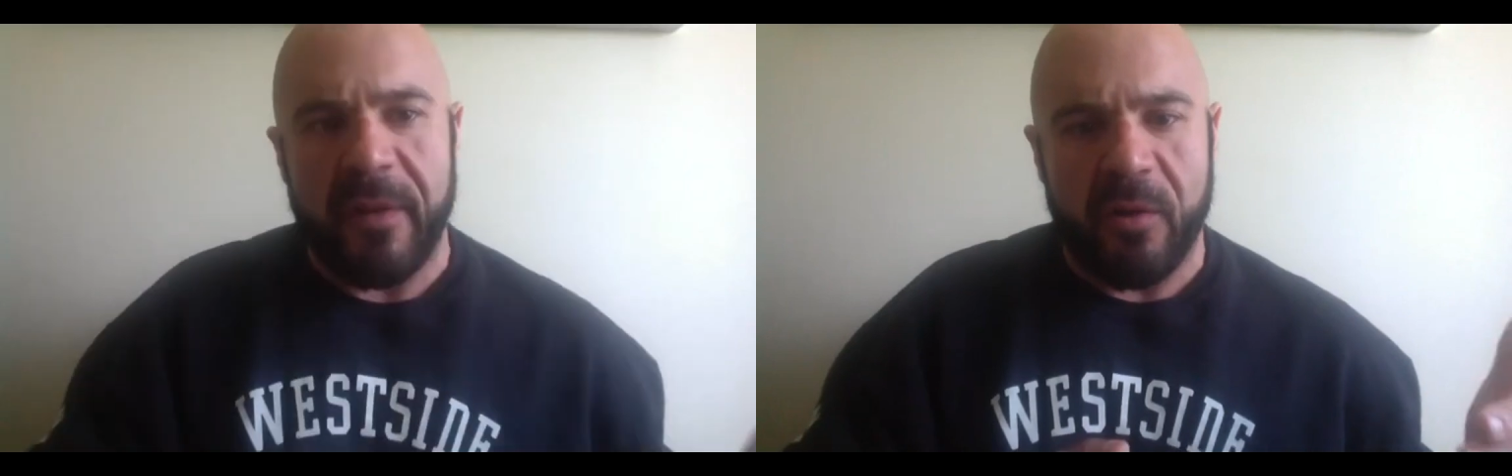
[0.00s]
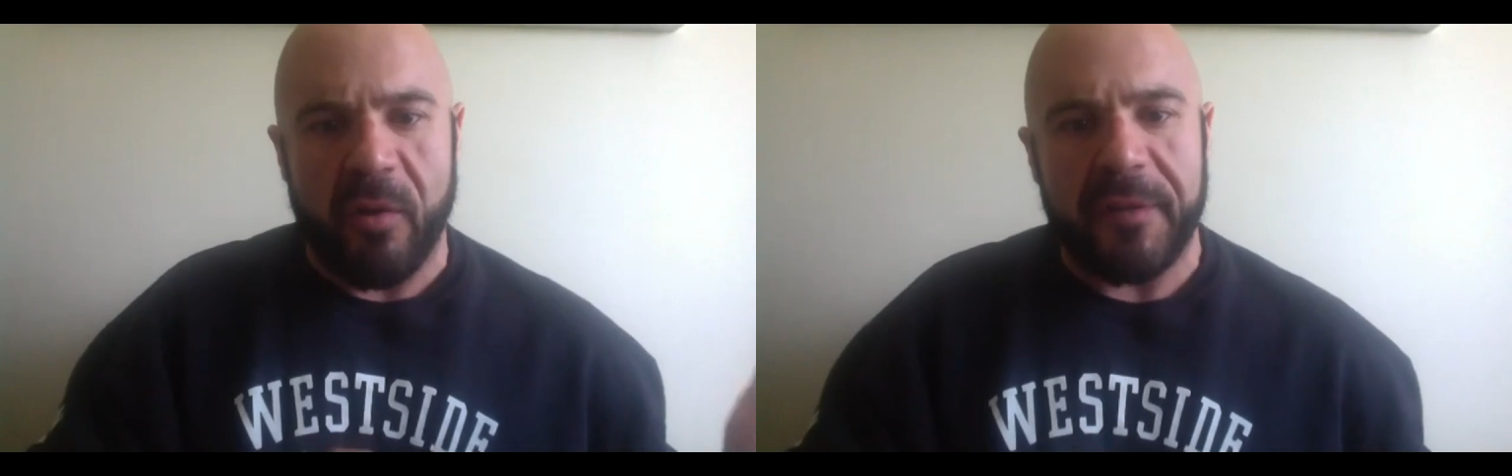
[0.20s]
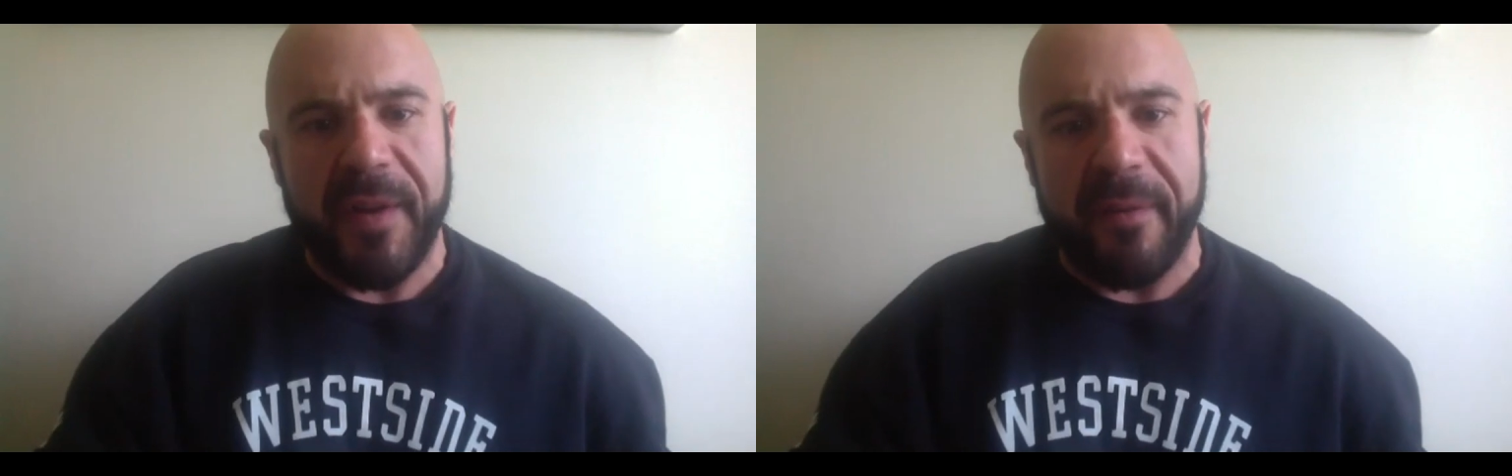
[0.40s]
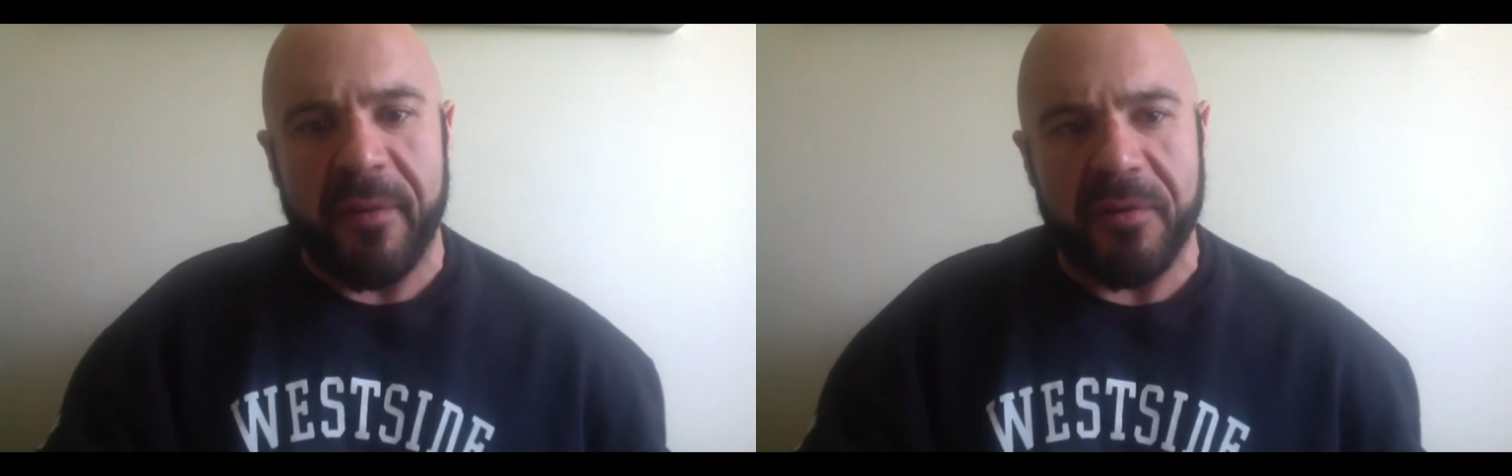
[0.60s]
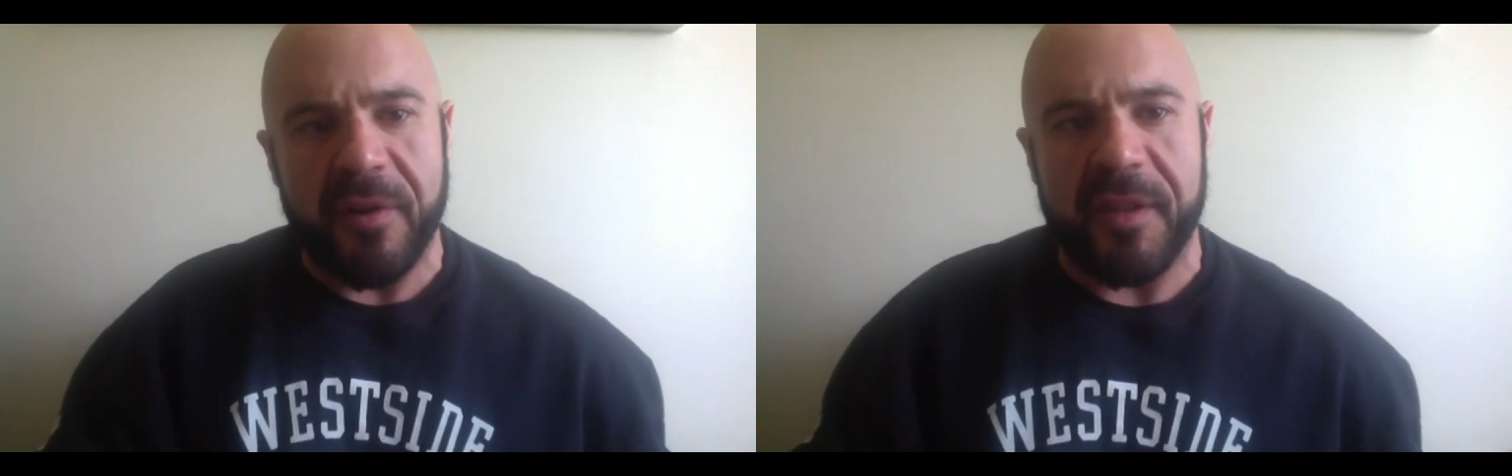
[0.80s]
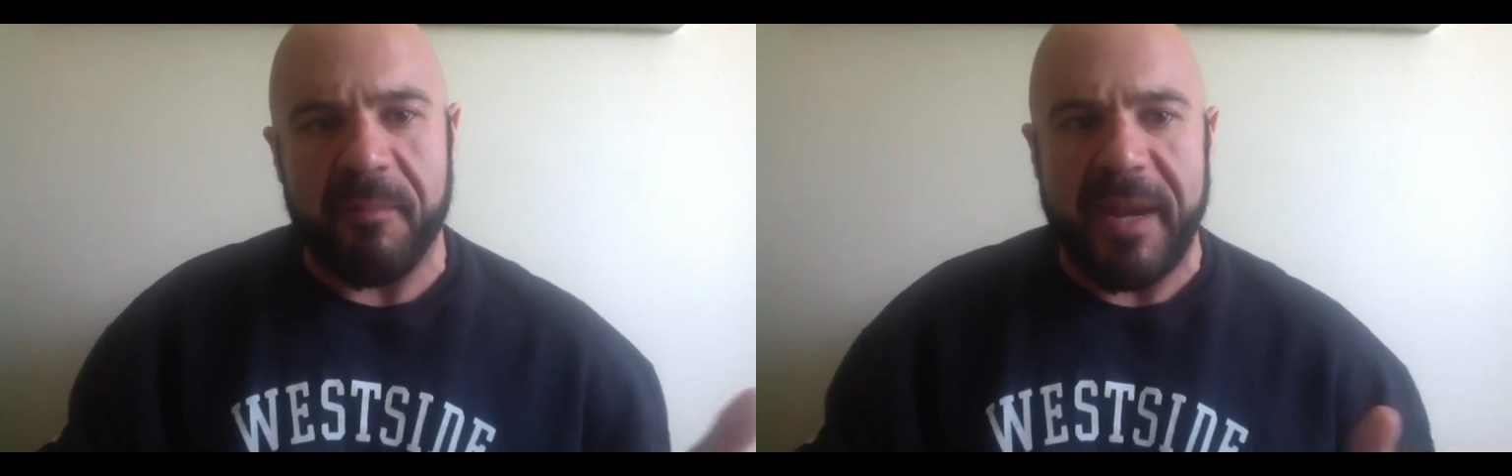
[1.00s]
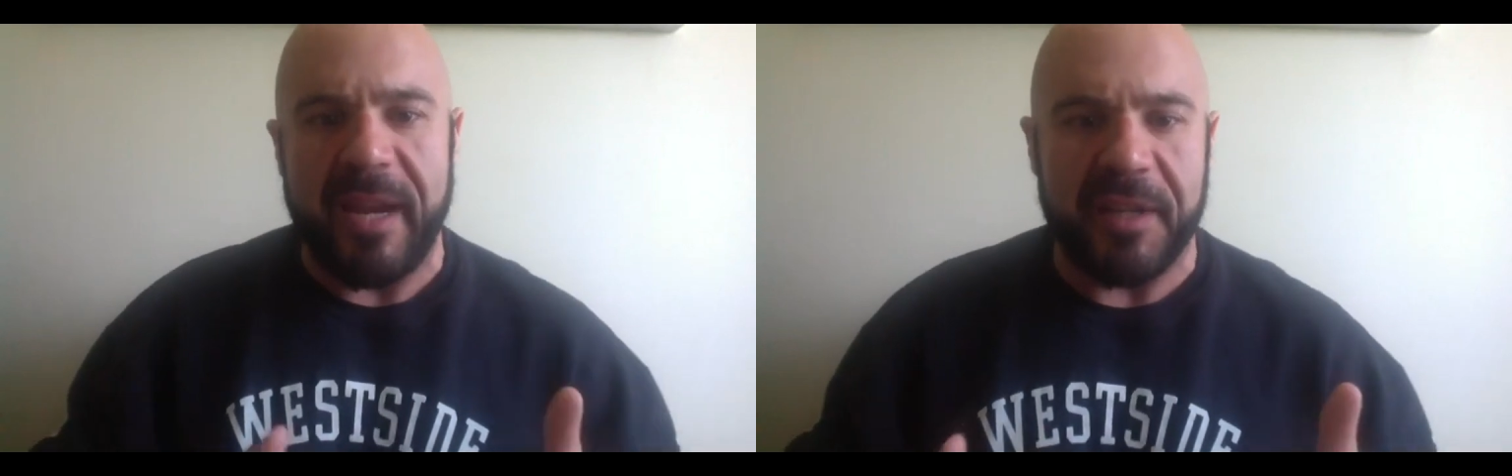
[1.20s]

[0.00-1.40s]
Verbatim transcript: if your goal is 500 at the meet,